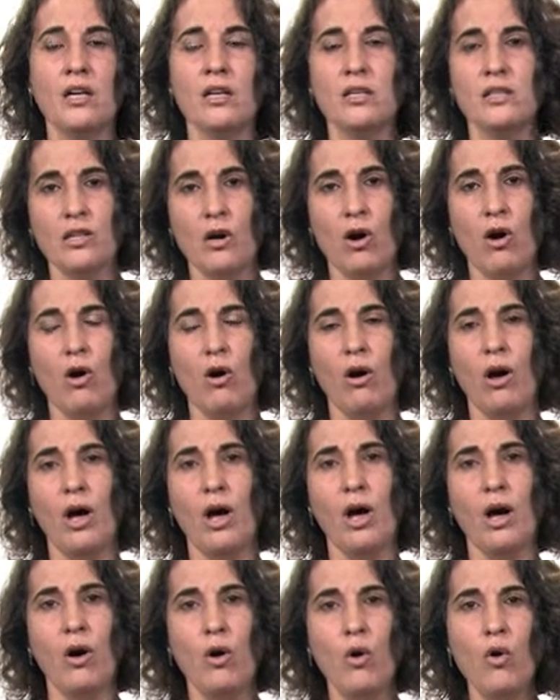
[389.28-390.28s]
So
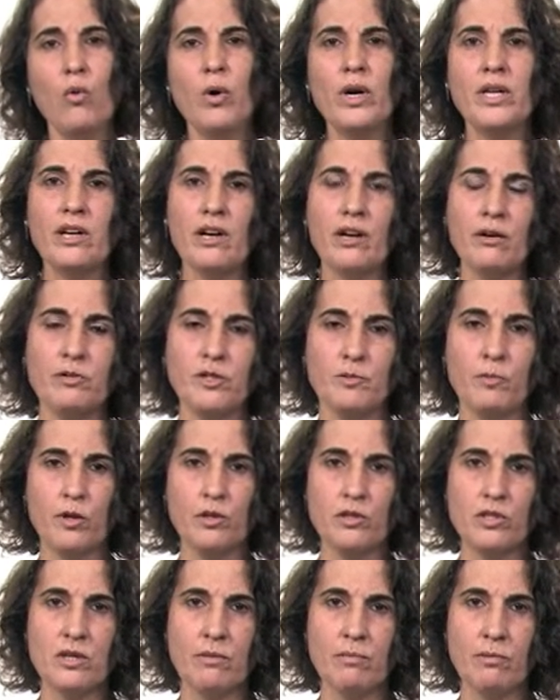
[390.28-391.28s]
who were the
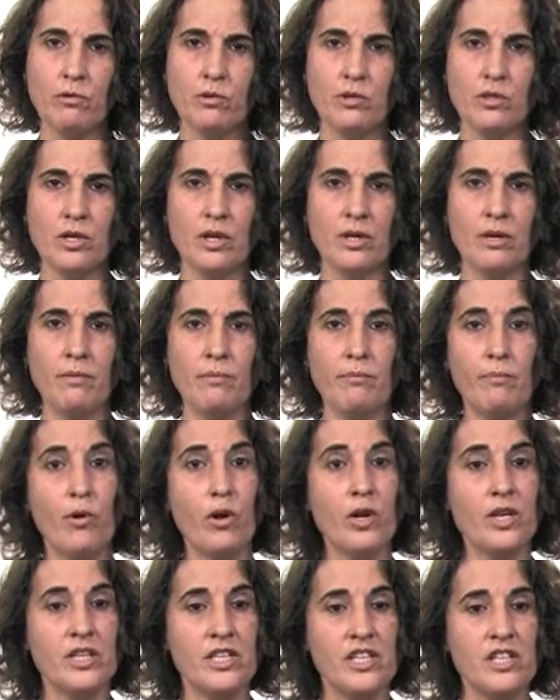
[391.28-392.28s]
responsibles?
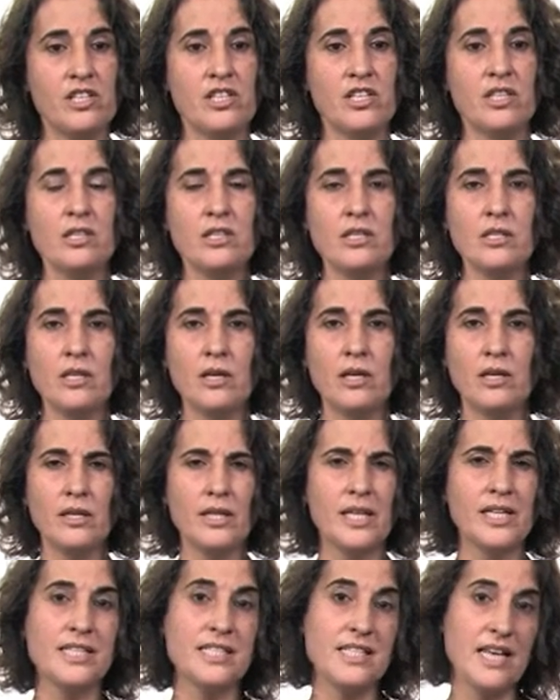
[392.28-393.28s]
Politicians,
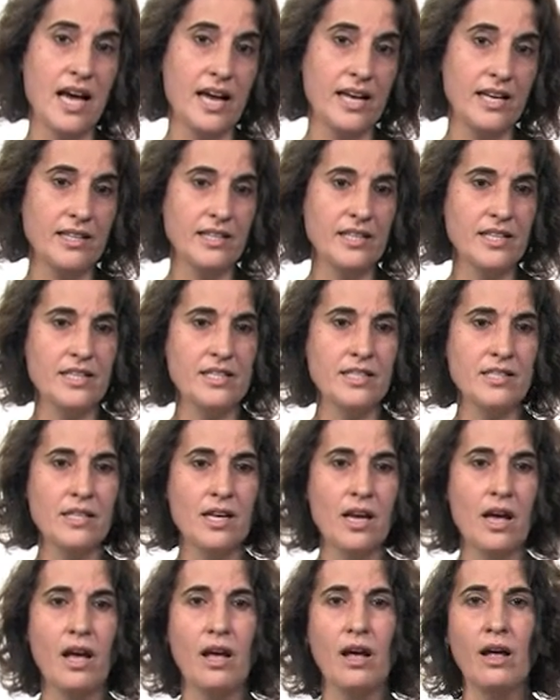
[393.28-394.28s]
the scientists,
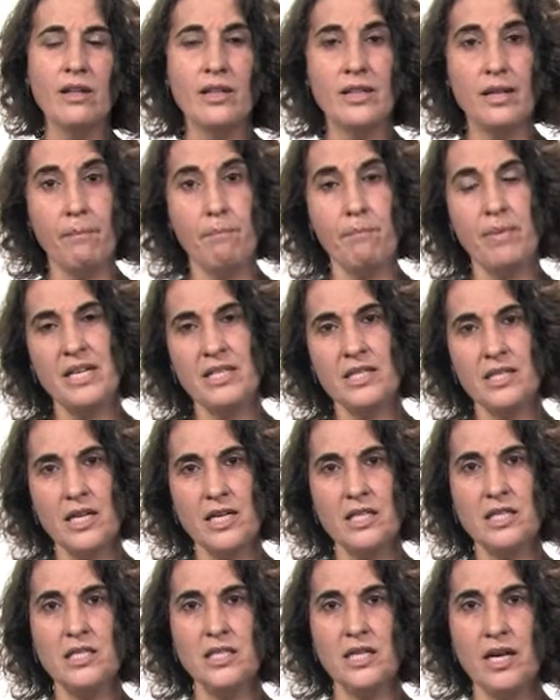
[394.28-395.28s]
the
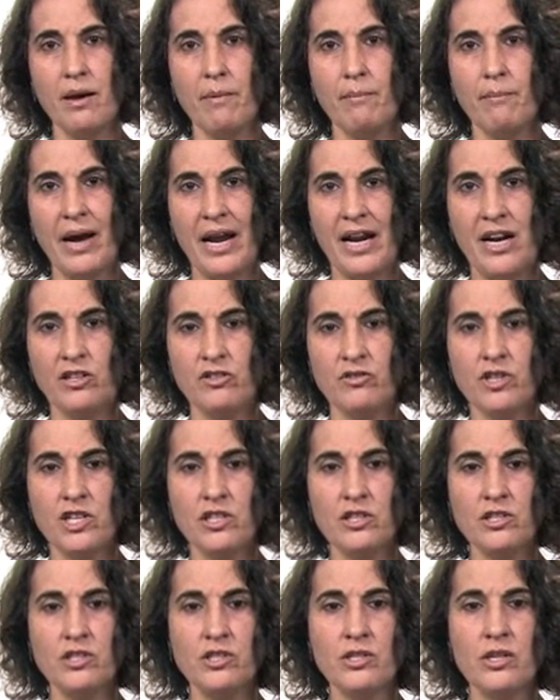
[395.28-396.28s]
business
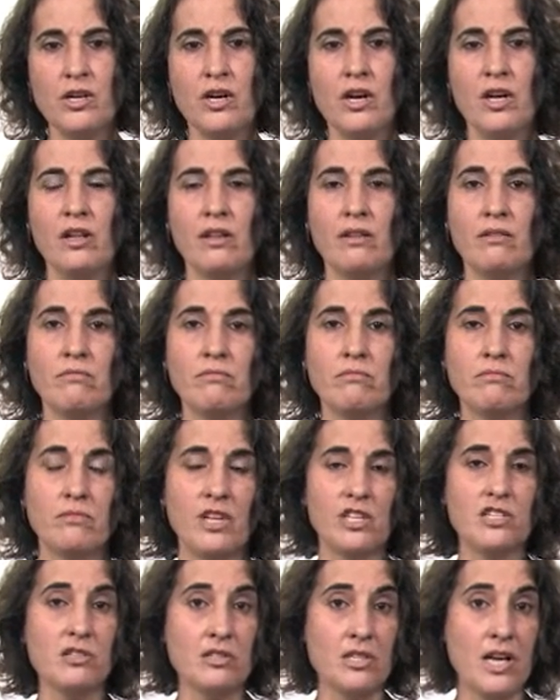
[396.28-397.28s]
managers,
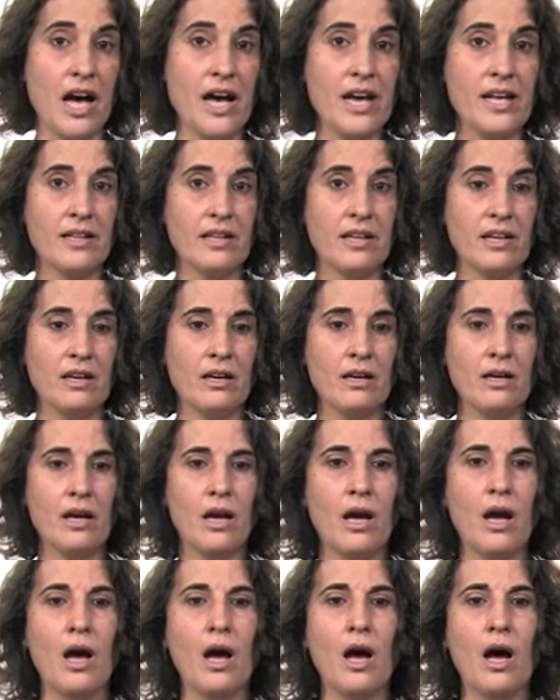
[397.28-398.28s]
the society.
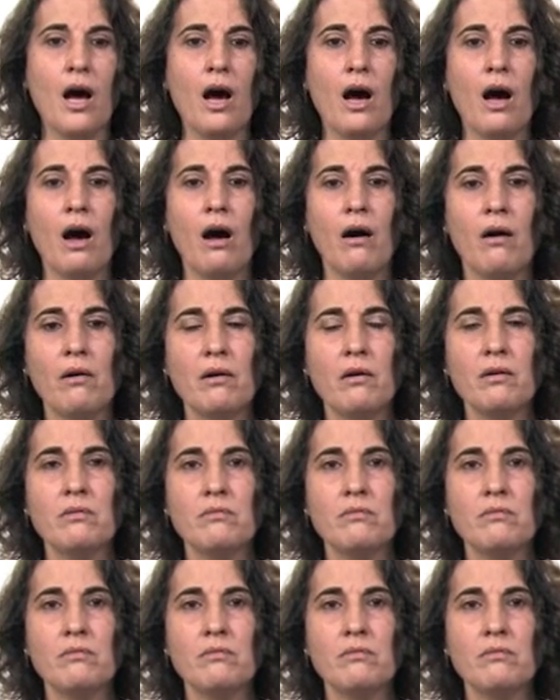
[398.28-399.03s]
The